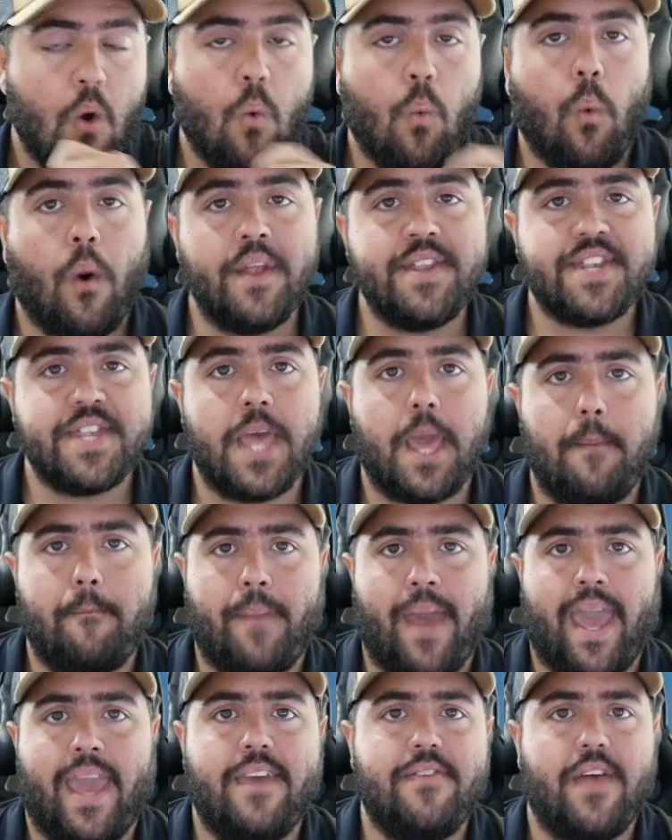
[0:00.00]
once they
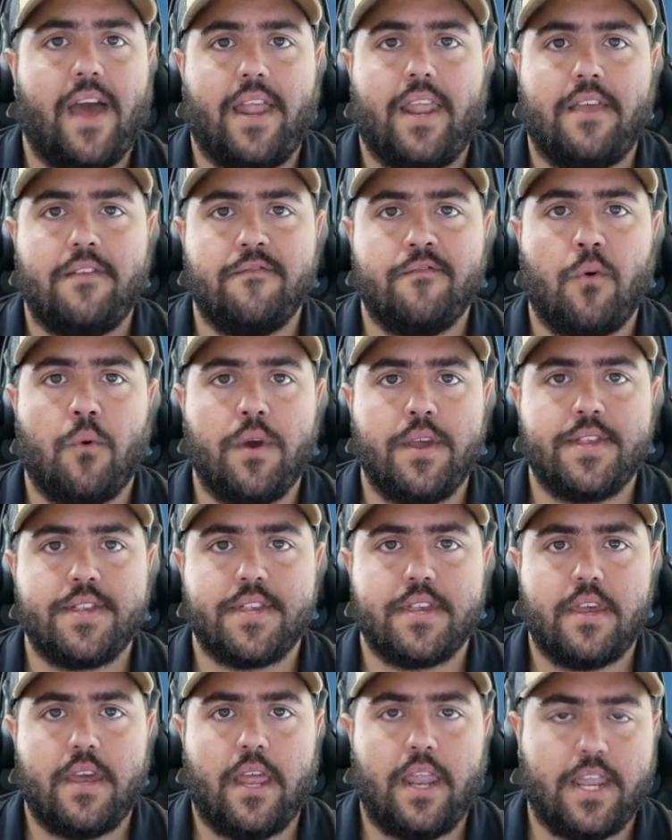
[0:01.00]
pay that
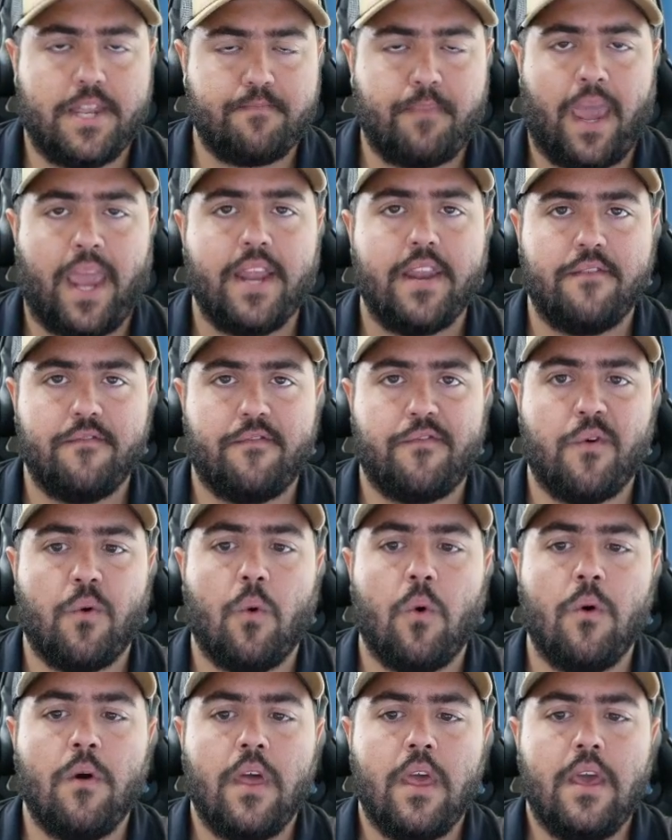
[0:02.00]
invoice and it's paid in
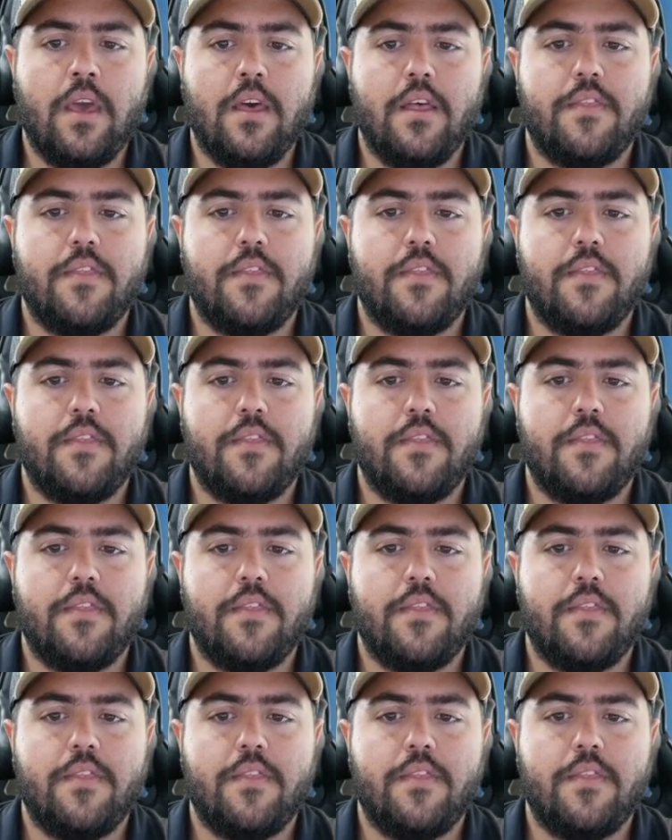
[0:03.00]
full,